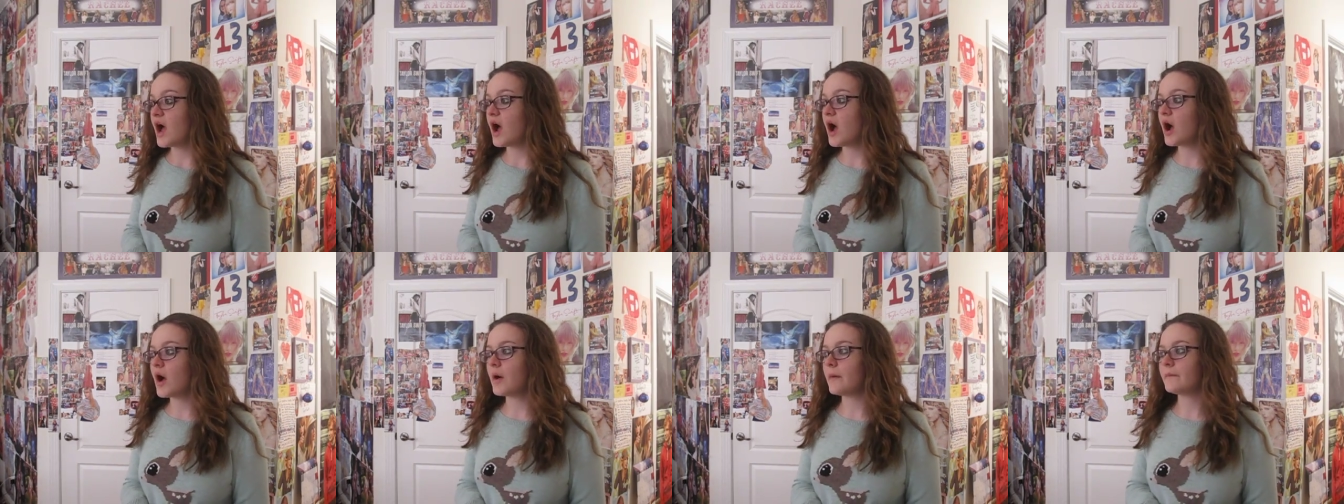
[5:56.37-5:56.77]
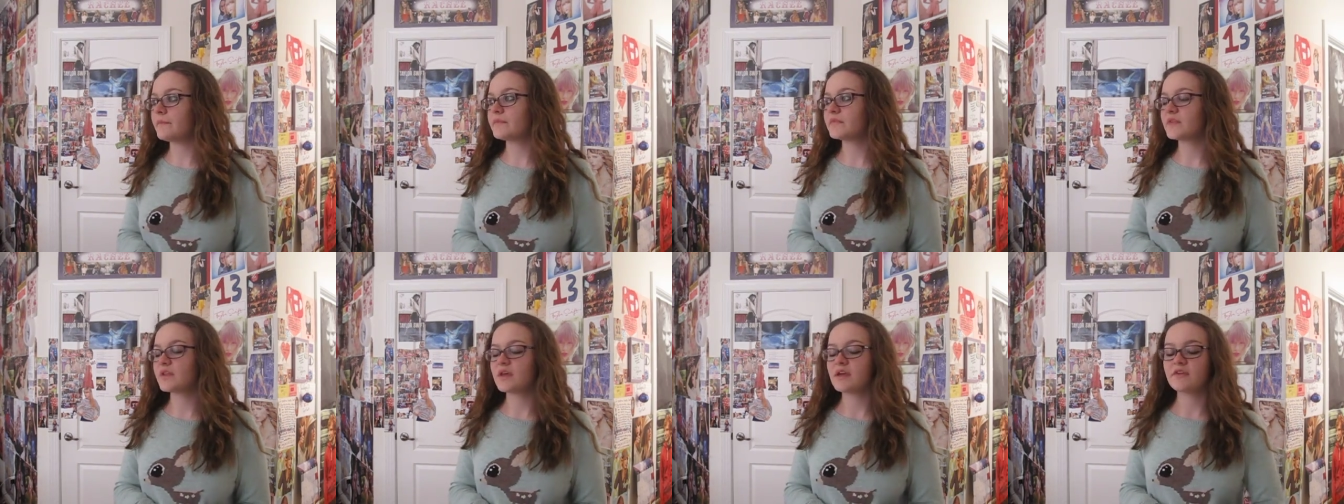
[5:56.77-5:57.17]

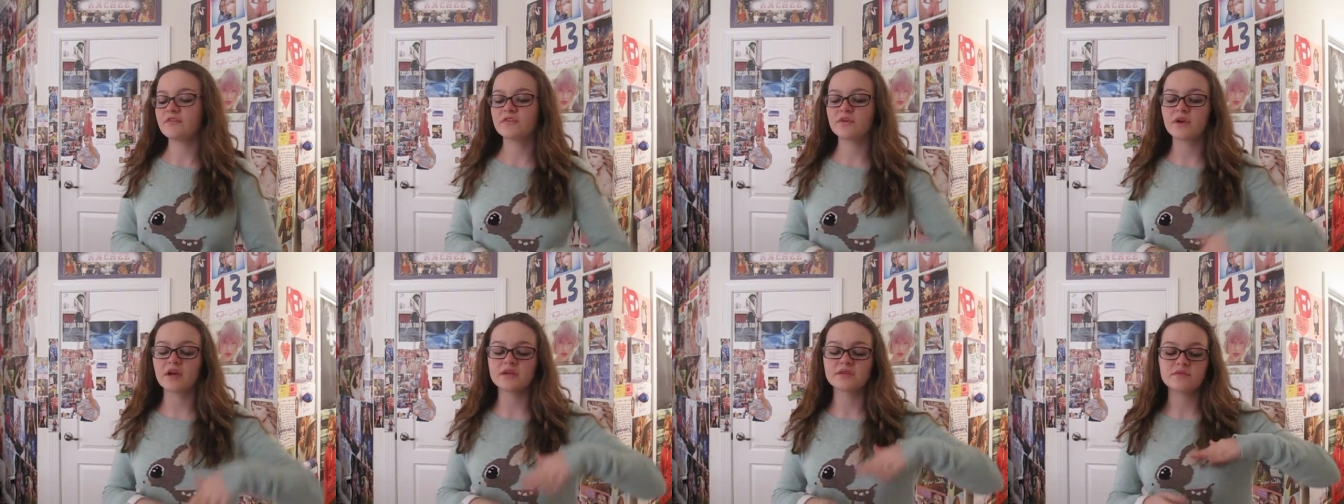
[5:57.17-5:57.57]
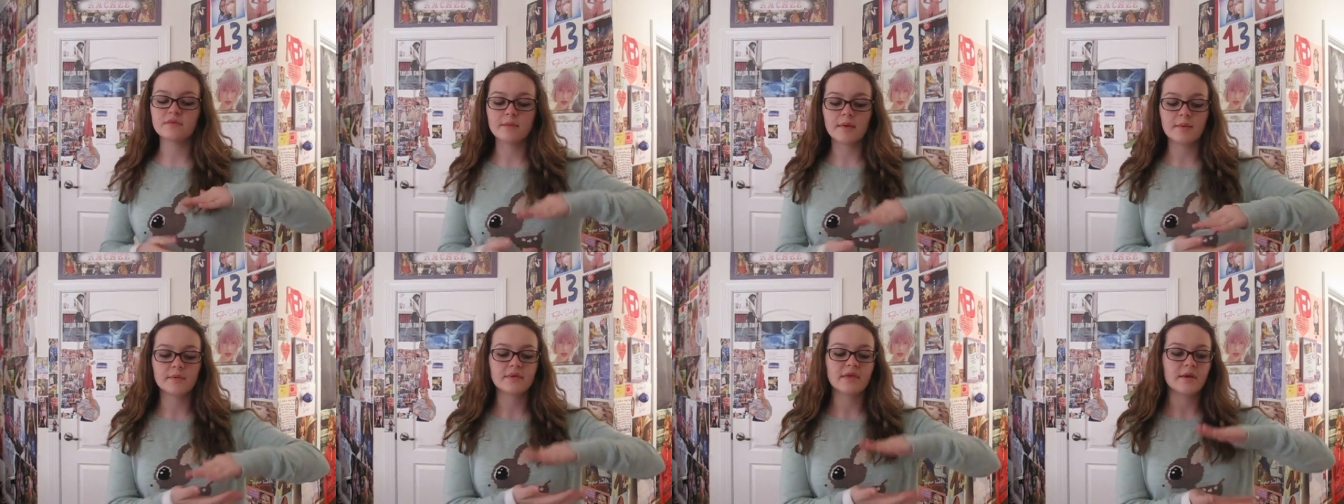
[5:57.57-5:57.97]
um, if you guys
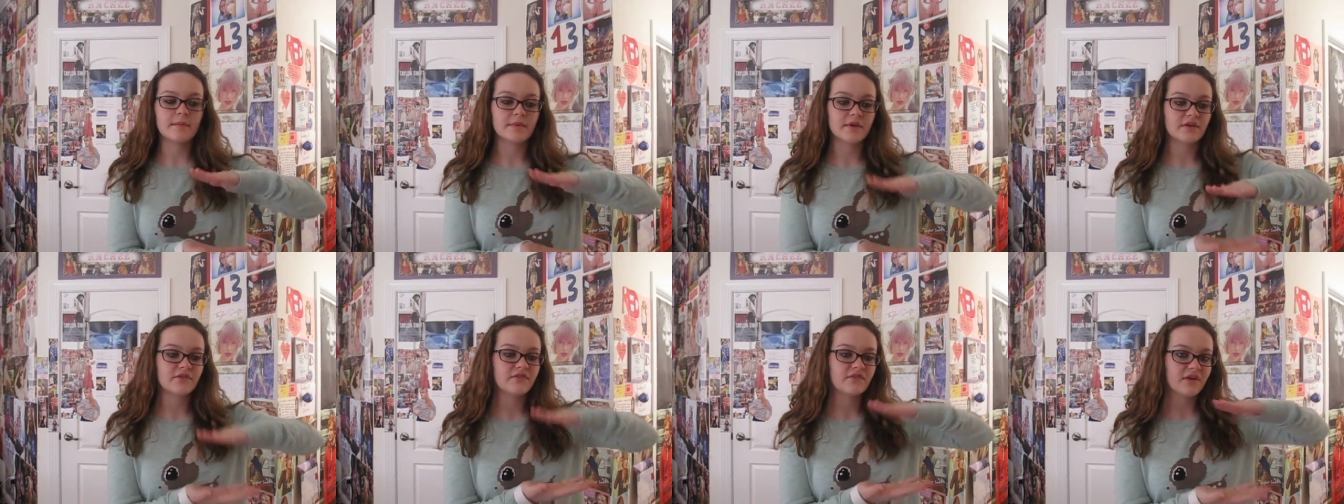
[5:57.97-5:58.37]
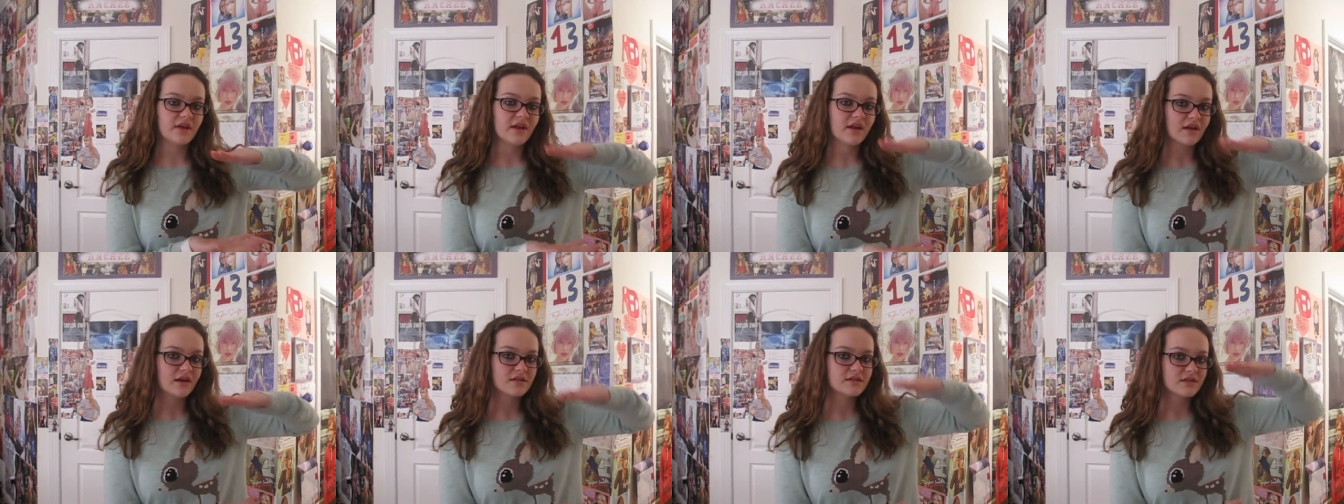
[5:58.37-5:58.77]
remember that big
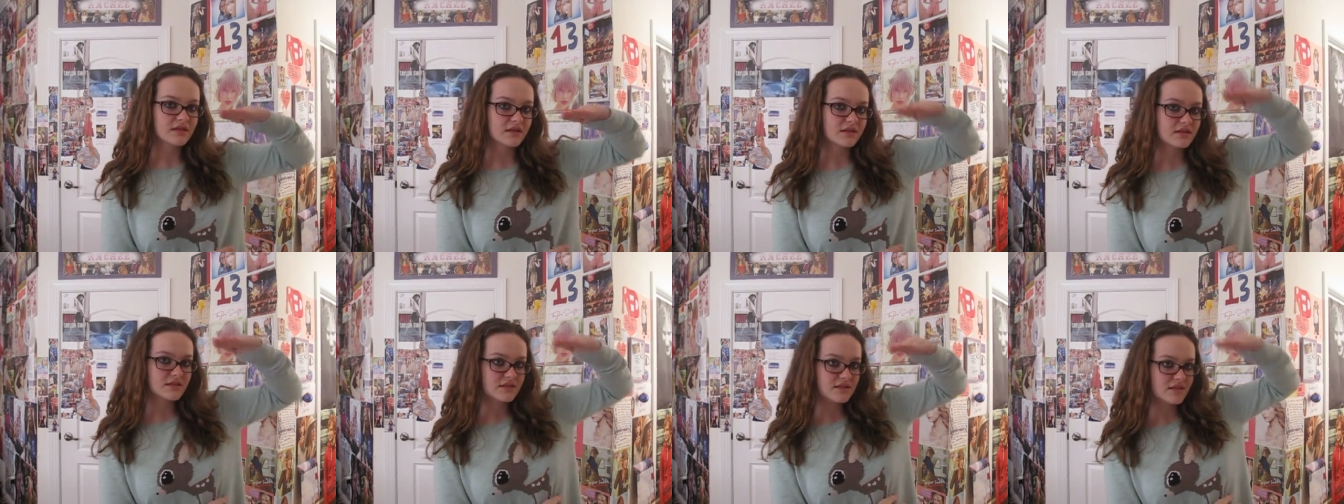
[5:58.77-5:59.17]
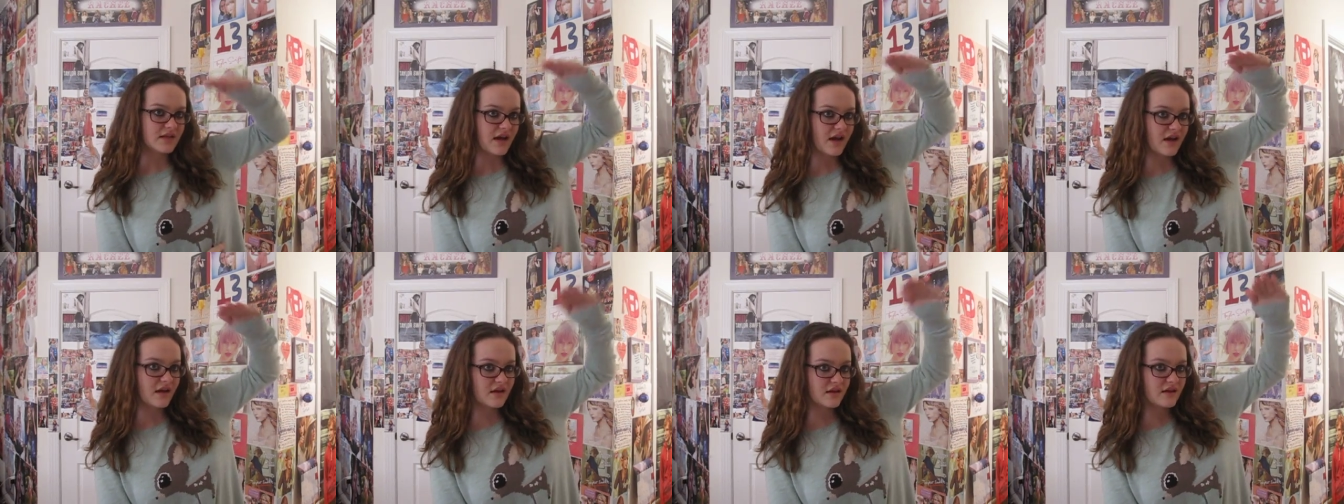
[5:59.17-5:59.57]
FedEx like
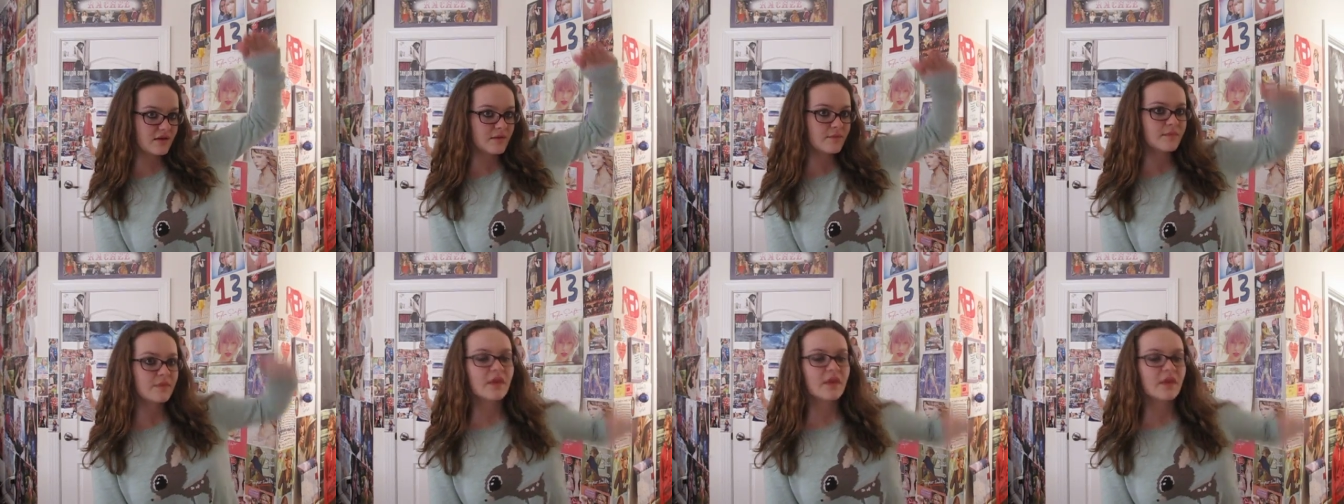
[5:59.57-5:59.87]
stack,